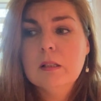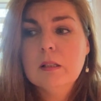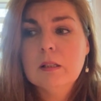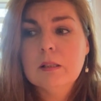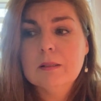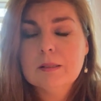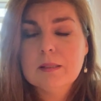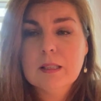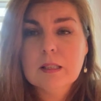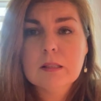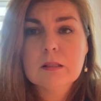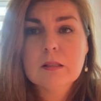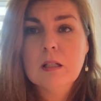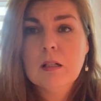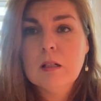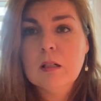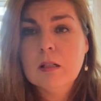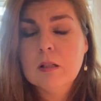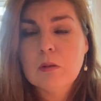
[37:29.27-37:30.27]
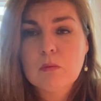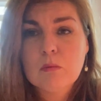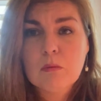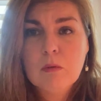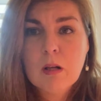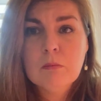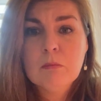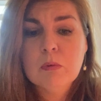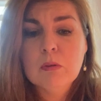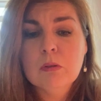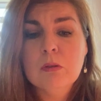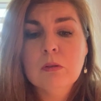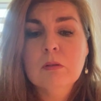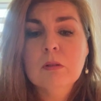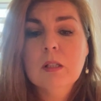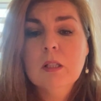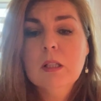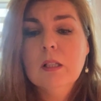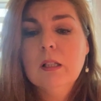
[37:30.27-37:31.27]
uh, TikTok,
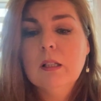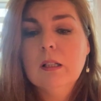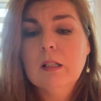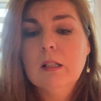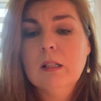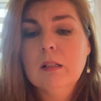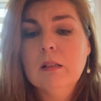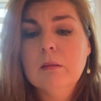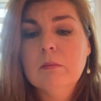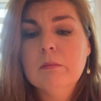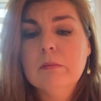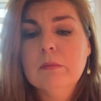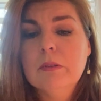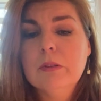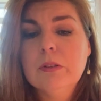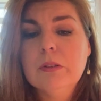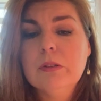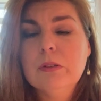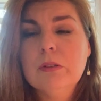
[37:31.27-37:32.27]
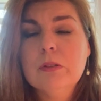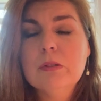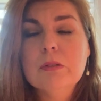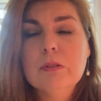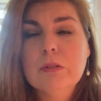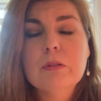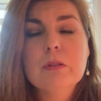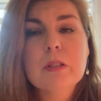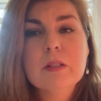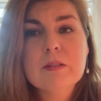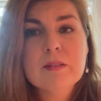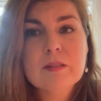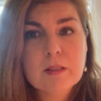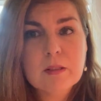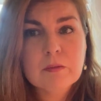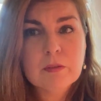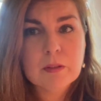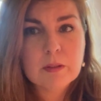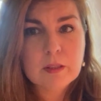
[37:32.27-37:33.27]
Rumble, um, you, you can
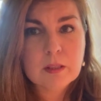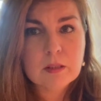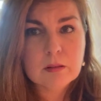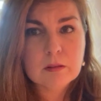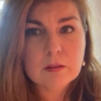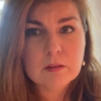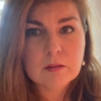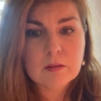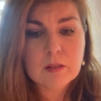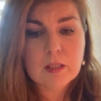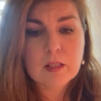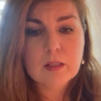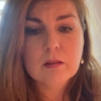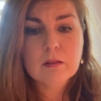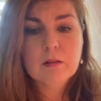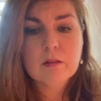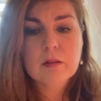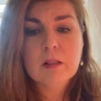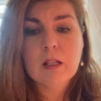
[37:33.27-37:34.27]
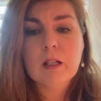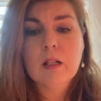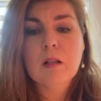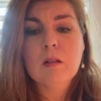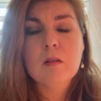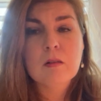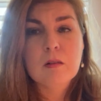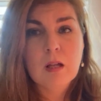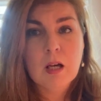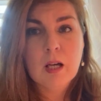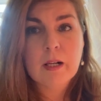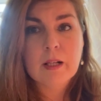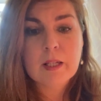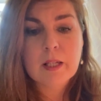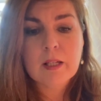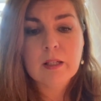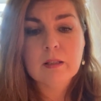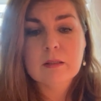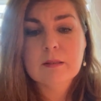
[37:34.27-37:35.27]
see very clearly that a lot of
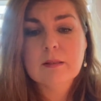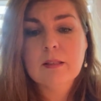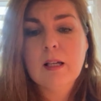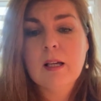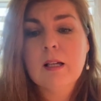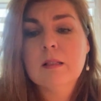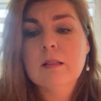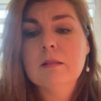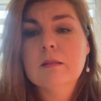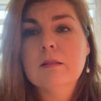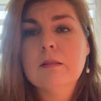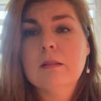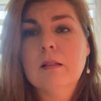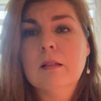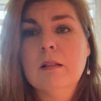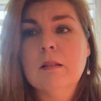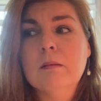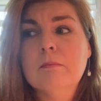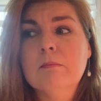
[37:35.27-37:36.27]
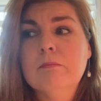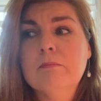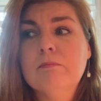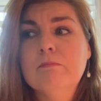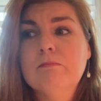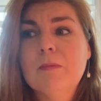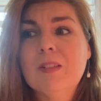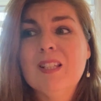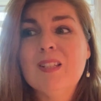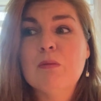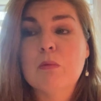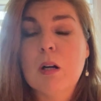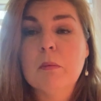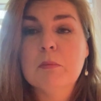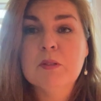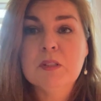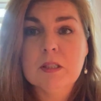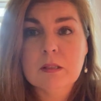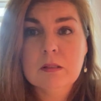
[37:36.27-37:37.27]
chaos has um,
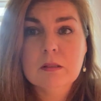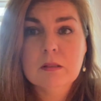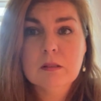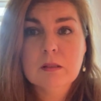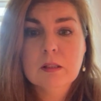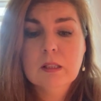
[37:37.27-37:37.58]
erupted.